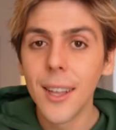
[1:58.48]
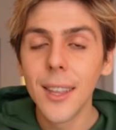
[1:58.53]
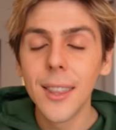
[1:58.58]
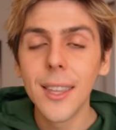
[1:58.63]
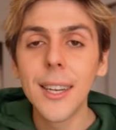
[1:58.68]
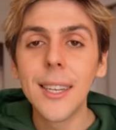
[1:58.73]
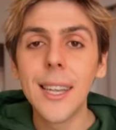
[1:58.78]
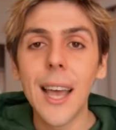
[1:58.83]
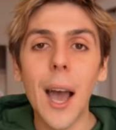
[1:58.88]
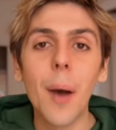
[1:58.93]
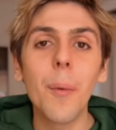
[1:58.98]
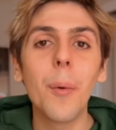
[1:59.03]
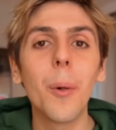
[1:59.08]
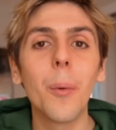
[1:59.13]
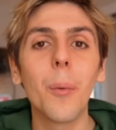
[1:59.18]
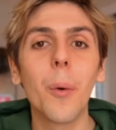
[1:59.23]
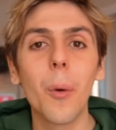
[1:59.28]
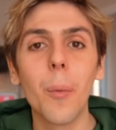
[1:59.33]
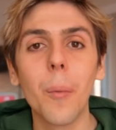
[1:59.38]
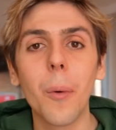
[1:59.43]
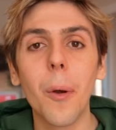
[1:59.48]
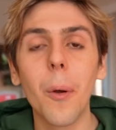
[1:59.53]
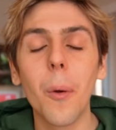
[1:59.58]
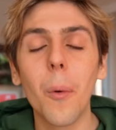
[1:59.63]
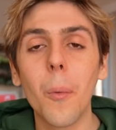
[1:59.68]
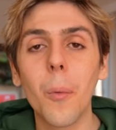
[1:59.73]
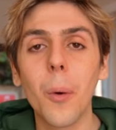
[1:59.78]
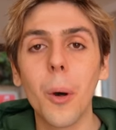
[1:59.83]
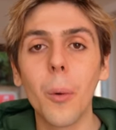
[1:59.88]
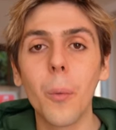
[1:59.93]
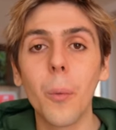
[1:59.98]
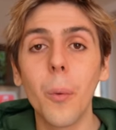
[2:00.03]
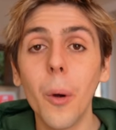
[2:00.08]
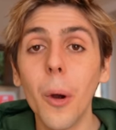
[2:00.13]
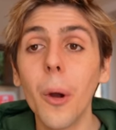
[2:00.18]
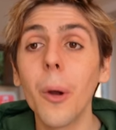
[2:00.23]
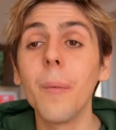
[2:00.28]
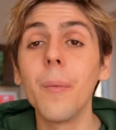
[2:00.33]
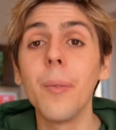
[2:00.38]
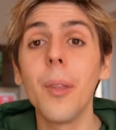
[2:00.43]
the towel warmer will
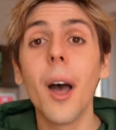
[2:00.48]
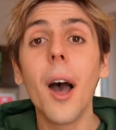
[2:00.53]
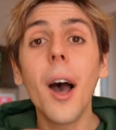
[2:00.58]
warm